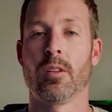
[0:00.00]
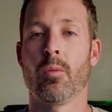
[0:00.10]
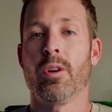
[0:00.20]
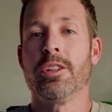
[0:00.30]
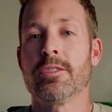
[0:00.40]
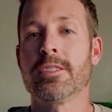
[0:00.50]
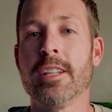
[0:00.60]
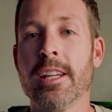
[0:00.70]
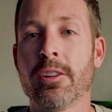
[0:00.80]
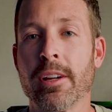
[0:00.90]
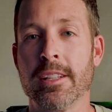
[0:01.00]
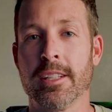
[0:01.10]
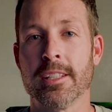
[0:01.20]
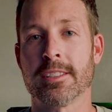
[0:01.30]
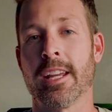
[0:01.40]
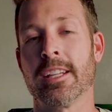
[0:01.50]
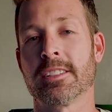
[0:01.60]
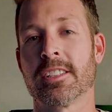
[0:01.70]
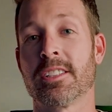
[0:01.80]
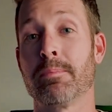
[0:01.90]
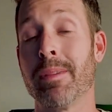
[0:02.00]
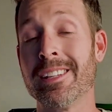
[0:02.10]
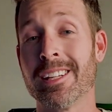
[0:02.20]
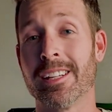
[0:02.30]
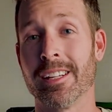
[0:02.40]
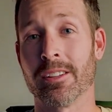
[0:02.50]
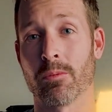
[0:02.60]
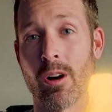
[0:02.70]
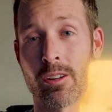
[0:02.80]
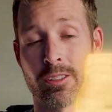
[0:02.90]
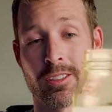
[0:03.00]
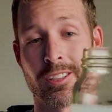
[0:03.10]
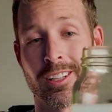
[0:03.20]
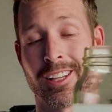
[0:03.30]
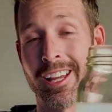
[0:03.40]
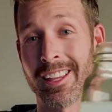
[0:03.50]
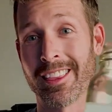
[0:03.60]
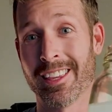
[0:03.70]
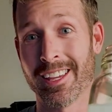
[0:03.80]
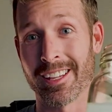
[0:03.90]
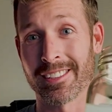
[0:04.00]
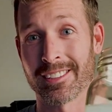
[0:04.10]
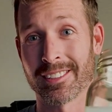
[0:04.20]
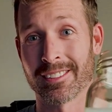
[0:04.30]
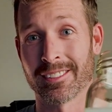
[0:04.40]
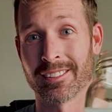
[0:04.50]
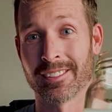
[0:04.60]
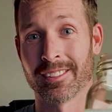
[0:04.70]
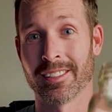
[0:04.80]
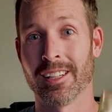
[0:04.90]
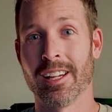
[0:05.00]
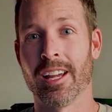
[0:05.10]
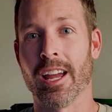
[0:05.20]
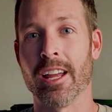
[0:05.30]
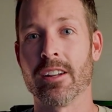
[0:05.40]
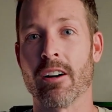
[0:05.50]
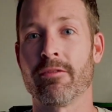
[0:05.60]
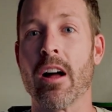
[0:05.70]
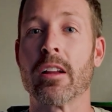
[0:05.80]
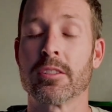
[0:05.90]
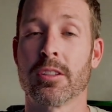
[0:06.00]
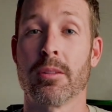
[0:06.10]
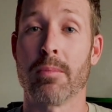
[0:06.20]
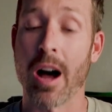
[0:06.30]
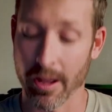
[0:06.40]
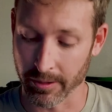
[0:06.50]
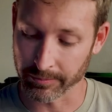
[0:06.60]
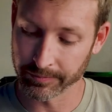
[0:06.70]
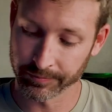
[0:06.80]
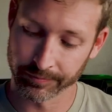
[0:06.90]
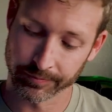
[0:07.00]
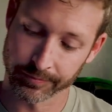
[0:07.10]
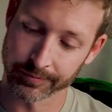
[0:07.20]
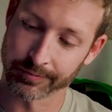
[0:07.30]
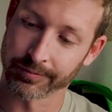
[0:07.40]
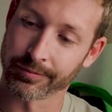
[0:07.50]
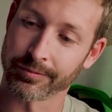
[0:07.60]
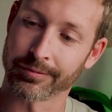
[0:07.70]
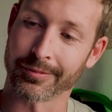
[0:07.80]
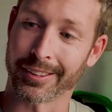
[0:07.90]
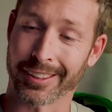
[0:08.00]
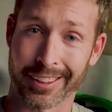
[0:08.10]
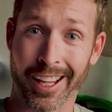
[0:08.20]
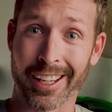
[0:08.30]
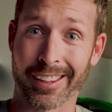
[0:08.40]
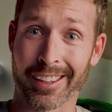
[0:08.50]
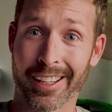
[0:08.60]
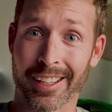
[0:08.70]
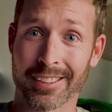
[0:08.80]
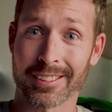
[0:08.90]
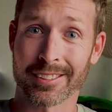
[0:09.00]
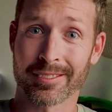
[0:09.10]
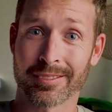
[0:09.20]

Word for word: When you see creatine staying suspended in the water like this and not falling to the bottom like this,